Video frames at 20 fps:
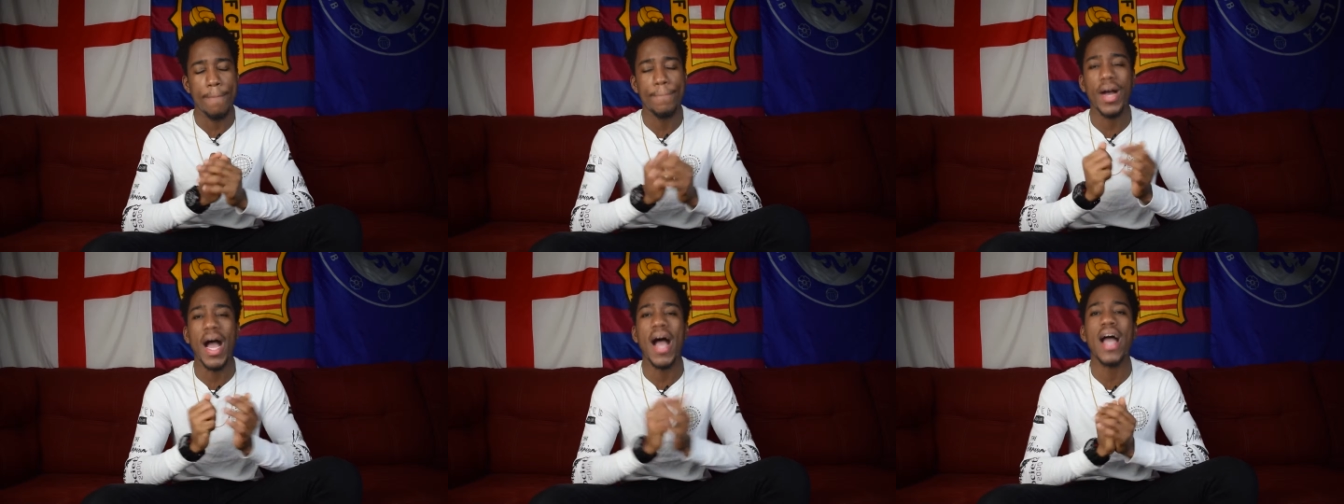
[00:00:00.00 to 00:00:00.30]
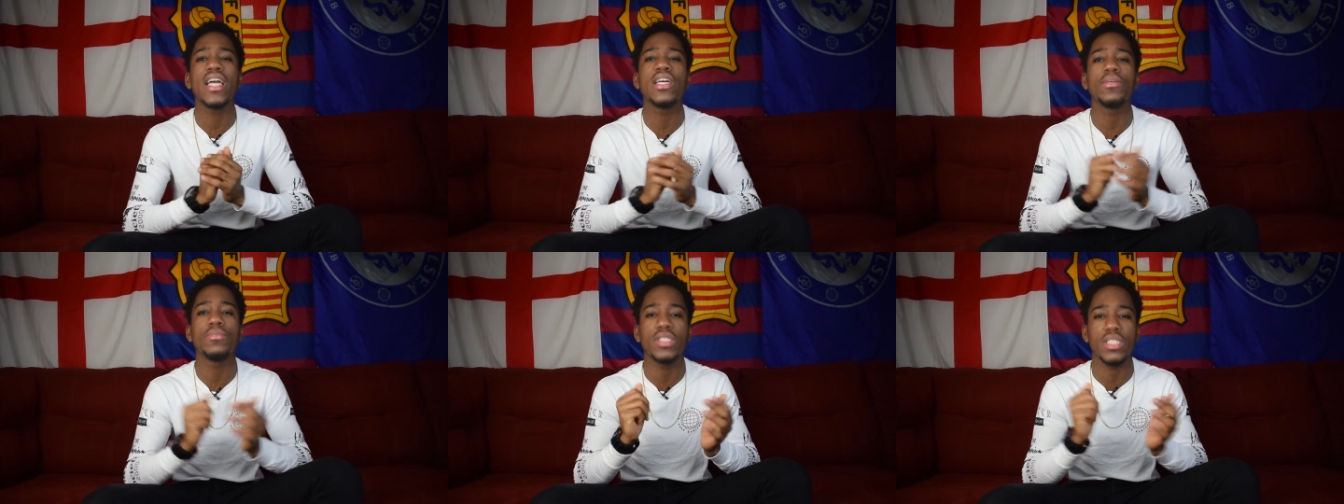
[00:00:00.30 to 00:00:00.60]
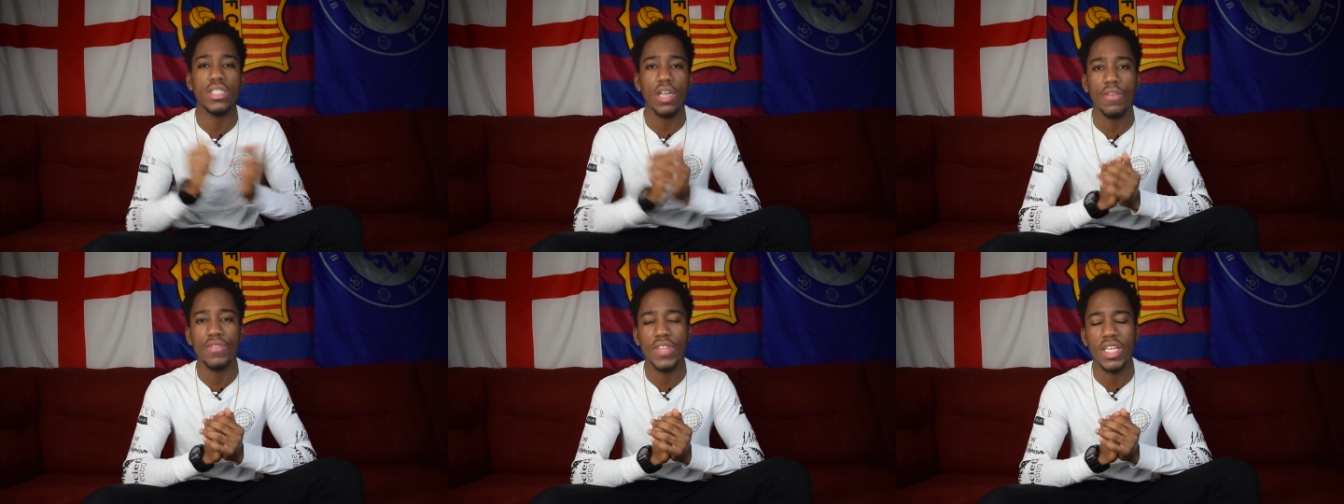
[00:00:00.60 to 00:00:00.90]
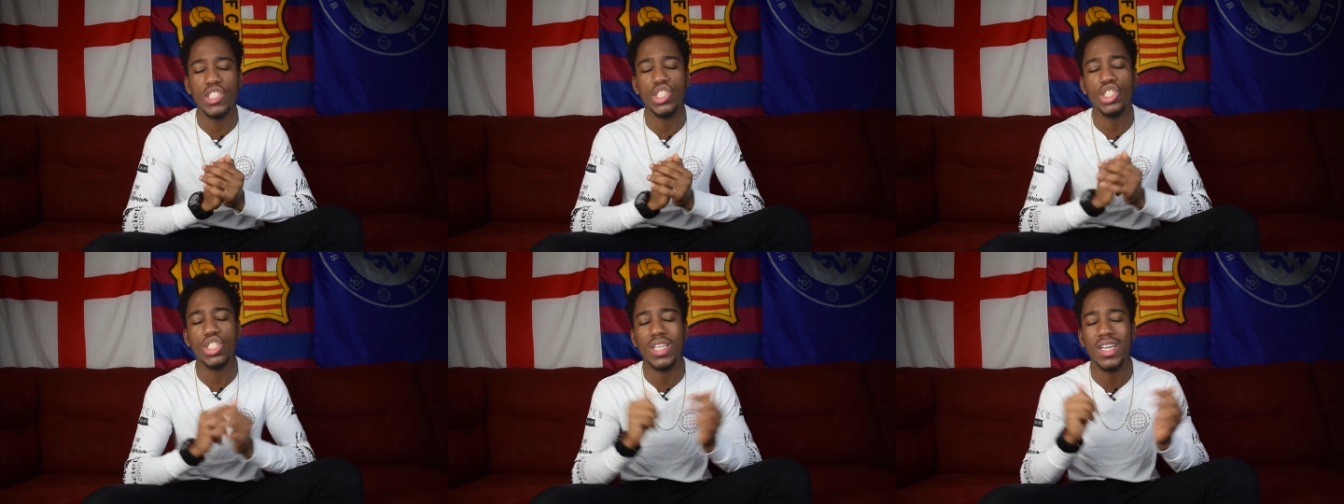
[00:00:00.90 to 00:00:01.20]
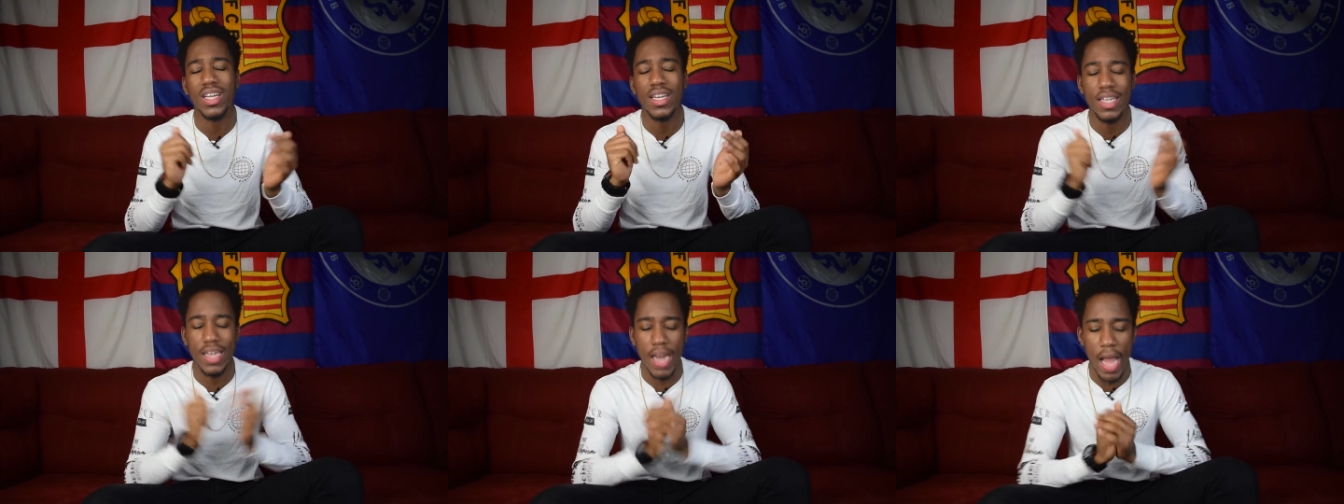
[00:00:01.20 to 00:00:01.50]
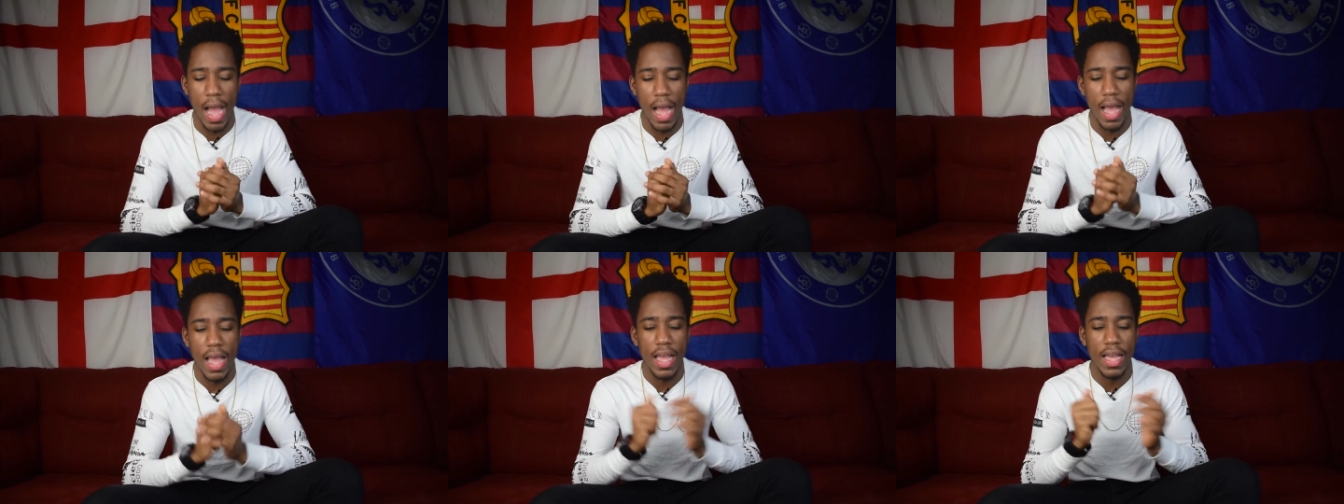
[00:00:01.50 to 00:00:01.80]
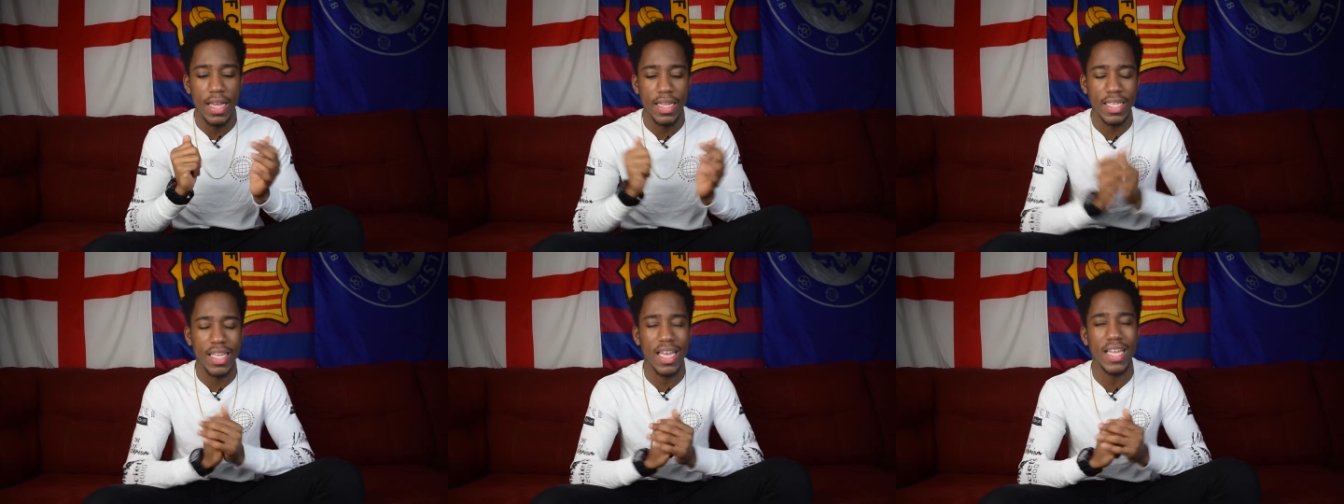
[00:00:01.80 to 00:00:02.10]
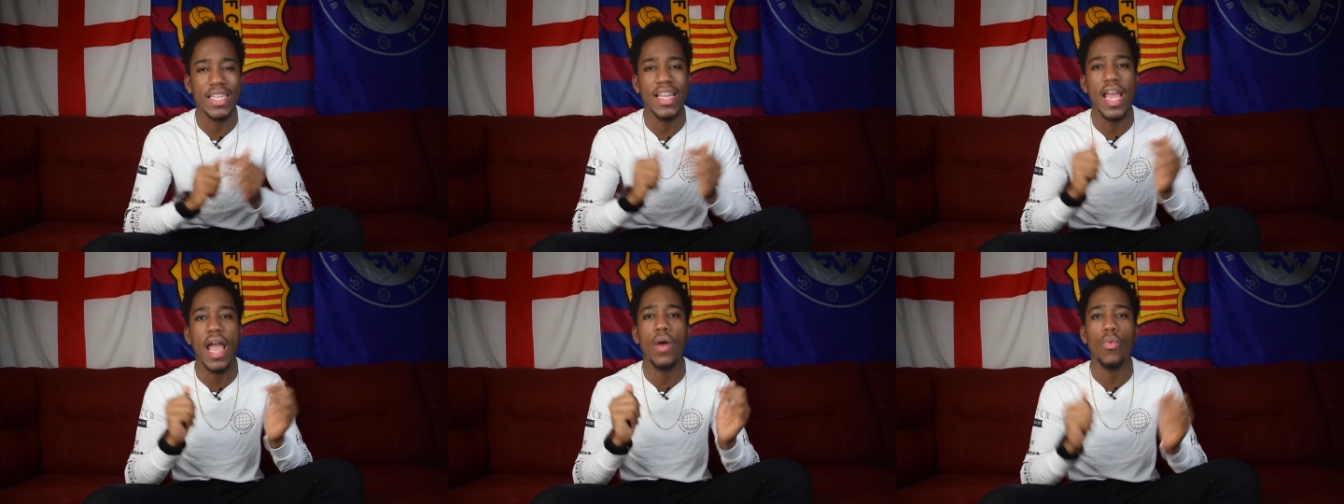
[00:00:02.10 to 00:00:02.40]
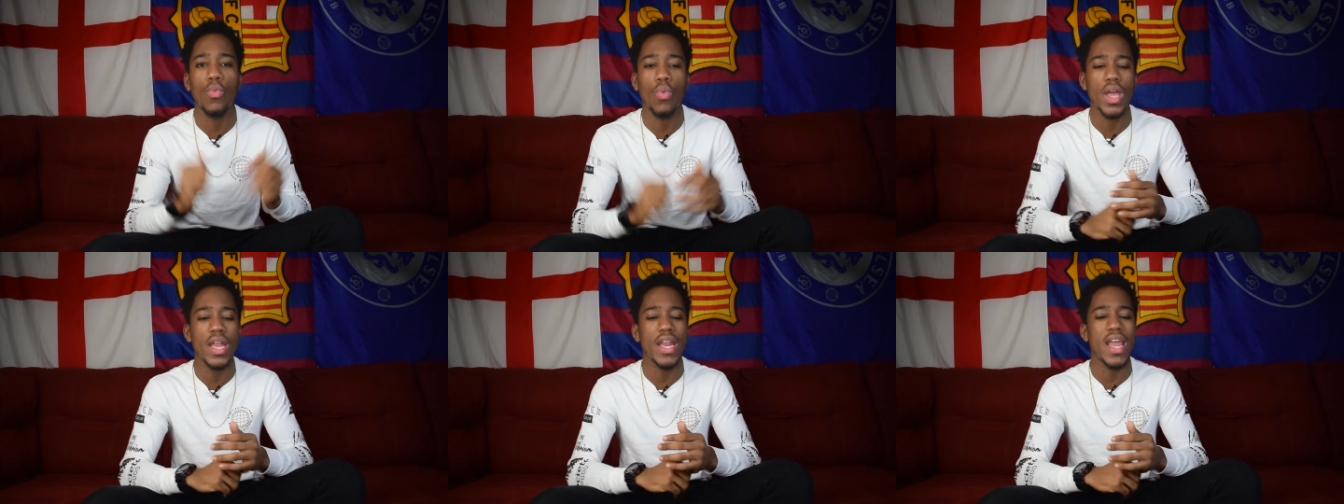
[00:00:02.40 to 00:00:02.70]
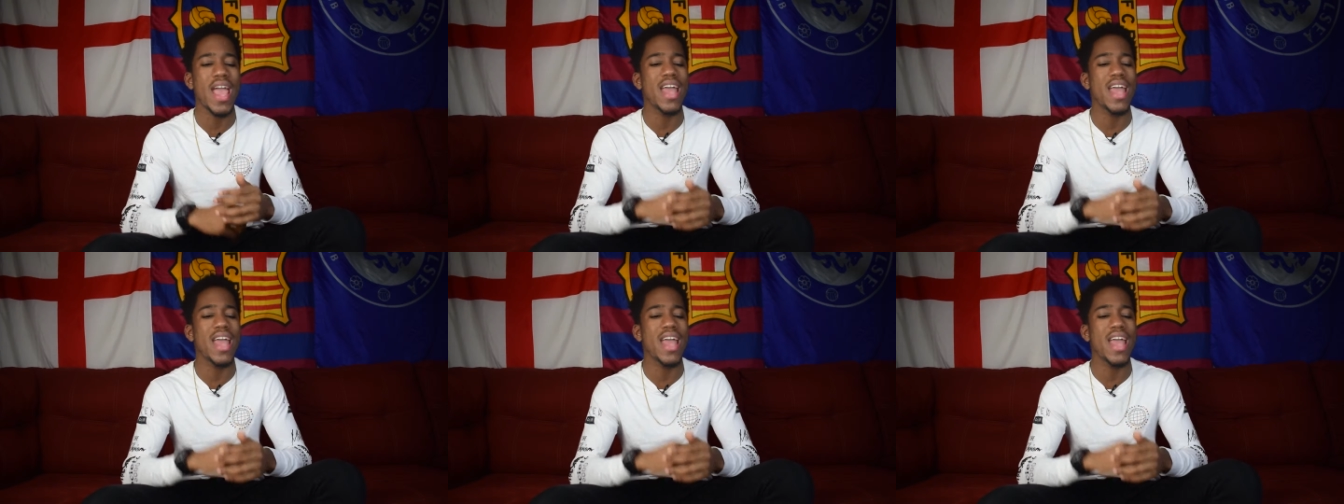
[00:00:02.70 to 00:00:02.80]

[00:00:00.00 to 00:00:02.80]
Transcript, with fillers: by himself, they just could not get that win.